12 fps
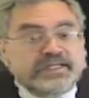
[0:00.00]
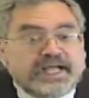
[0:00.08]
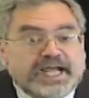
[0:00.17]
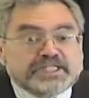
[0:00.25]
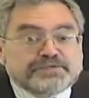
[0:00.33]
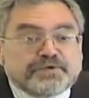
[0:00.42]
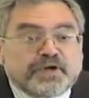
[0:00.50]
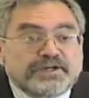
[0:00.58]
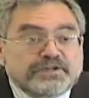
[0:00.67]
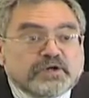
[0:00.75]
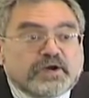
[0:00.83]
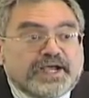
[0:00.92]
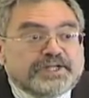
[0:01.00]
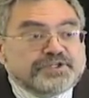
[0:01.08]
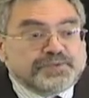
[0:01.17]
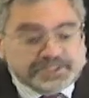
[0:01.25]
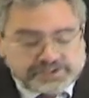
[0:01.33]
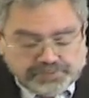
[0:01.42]
As for
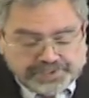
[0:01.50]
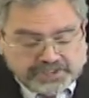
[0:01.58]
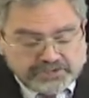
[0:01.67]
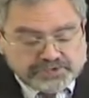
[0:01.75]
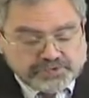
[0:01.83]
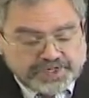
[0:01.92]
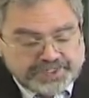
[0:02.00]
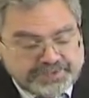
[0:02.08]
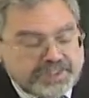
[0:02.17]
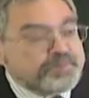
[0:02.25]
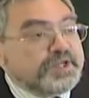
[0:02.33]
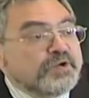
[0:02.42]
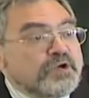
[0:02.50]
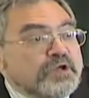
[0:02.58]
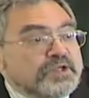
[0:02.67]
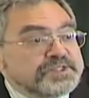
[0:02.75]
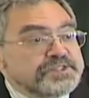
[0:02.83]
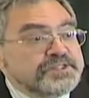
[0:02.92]
undergraduates, we don't train them at
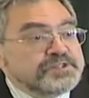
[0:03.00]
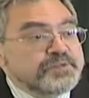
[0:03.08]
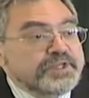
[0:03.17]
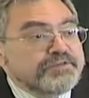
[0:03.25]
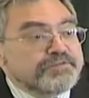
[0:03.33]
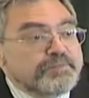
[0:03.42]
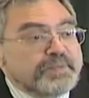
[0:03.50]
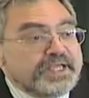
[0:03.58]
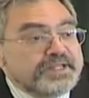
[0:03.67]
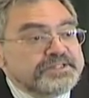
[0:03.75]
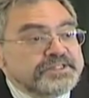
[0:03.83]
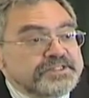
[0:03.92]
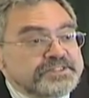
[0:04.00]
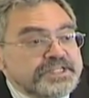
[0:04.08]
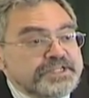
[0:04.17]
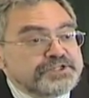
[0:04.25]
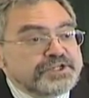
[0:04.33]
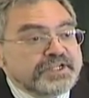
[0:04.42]
all, since we have abandoned
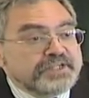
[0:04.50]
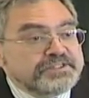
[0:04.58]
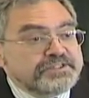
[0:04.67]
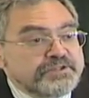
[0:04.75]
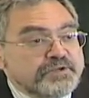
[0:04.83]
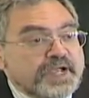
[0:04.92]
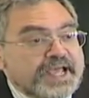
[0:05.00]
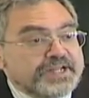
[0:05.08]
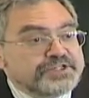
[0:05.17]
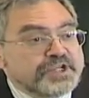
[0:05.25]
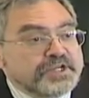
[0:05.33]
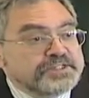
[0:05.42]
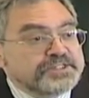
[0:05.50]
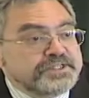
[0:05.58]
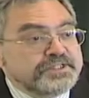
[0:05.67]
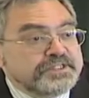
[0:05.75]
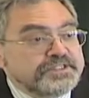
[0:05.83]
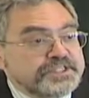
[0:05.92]
teaching to adjunct
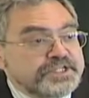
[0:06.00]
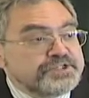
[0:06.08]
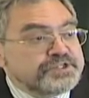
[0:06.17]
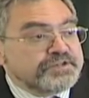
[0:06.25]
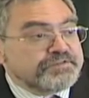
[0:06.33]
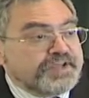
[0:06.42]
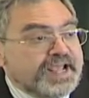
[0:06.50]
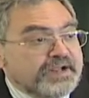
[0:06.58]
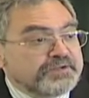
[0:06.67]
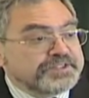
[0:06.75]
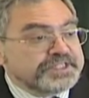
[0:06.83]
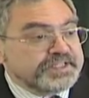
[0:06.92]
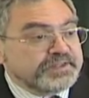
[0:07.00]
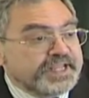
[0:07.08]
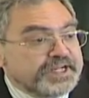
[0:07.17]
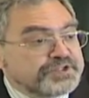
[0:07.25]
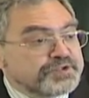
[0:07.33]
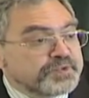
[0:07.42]
and contingent faculty,
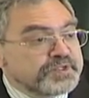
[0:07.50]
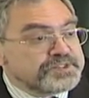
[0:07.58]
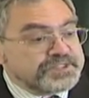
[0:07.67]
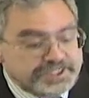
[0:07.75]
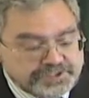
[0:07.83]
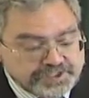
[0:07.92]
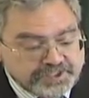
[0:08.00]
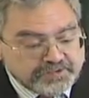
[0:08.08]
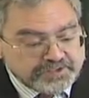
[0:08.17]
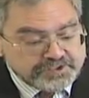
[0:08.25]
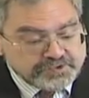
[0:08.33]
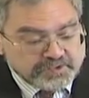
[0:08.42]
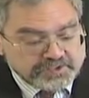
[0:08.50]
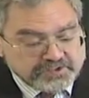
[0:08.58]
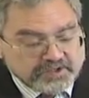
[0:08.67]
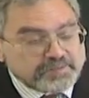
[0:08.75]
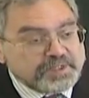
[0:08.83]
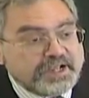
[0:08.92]
lecturers teaching on
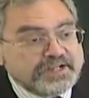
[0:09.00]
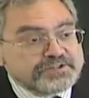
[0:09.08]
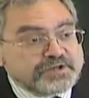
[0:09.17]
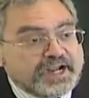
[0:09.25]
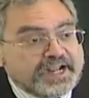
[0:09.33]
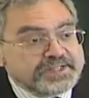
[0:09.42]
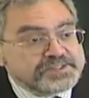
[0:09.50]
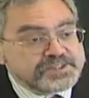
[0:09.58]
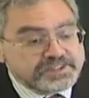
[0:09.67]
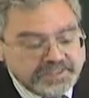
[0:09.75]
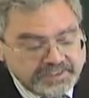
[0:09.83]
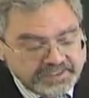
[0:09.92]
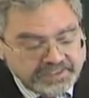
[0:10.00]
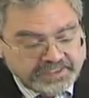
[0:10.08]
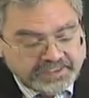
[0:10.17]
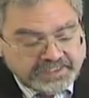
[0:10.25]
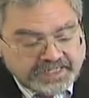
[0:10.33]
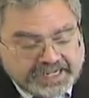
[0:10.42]
short-term contracts.
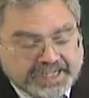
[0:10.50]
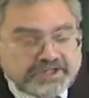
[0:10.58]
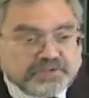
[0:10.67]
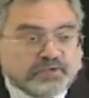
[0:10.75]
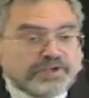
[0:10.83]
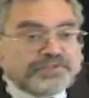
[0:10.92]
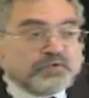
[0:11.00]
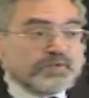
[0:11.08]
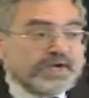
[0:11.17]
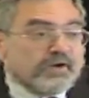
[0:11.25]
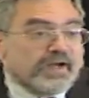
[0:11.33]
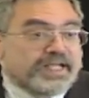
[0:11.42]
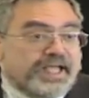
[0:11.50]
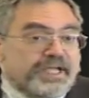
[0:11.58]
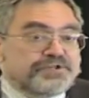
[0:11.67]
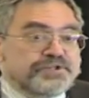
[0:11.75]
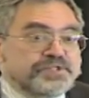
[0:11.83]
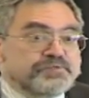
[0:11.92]
And on the rare
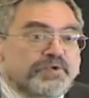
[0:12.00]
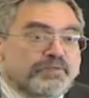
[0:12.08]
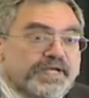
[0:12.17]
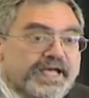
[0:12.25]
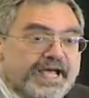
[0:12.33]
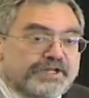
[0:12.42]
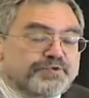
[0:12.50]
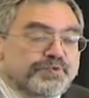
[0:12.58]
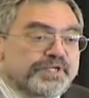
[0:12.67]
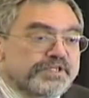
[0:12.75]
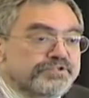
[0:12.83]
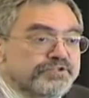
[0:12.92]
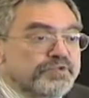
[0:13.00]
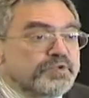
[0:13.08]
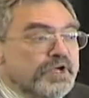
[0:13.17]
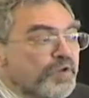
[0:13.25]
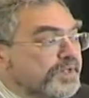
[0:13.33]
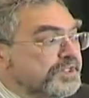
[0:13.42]
occasions when we actually do
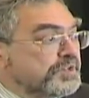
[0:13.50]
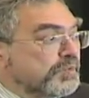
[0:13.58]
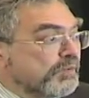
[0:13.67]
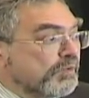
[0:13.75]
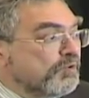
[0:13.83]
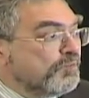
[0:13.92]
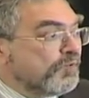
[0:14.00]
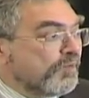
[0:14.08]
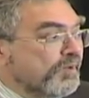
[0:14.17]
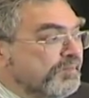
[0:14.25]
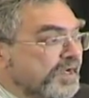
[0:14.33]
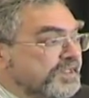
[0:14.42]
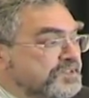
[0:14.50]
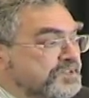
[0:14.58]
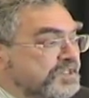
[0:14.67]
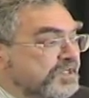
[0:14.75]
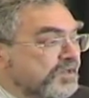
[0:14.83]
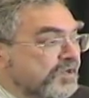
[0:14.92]
go into a room where we might
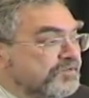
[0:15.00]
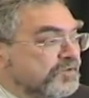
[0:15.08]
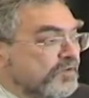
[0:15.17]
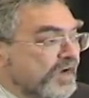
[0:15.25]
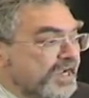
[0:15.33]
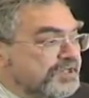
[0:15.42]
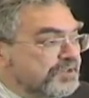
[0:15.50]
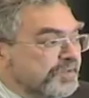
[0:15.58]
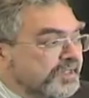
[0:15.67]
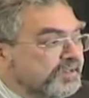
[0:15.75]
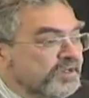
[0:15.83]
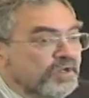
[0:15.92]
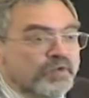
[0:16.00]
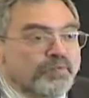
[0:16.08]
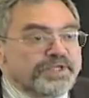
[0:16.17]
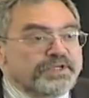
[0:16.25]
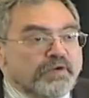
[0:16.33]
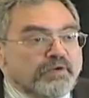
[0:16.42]
see an undergraduate,
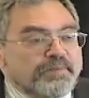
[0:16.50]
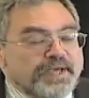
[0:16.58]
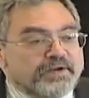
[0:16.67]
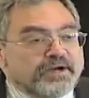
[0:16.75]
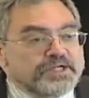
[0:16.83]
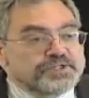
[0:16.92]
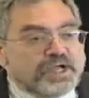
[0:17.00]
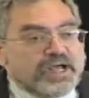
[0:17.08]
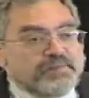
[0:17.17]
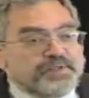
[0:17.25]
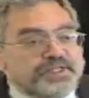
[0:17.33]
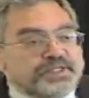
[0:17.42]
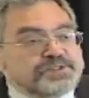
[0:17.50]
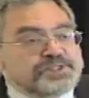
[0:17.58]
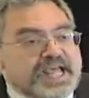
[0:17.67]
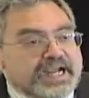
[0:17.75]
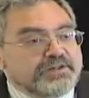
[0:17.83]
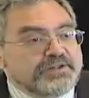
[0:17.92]
we go about our job in
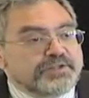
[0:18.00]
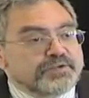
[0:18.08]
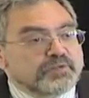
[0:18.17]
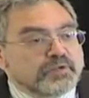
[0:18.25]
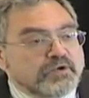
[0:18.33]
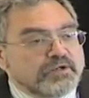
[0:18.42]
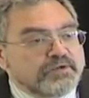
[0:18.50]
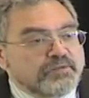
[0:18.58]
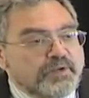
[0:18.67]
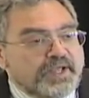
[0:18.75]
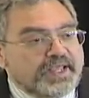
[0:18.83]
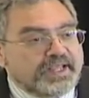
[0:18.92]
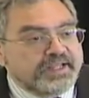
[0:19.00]
exactly the wrong way.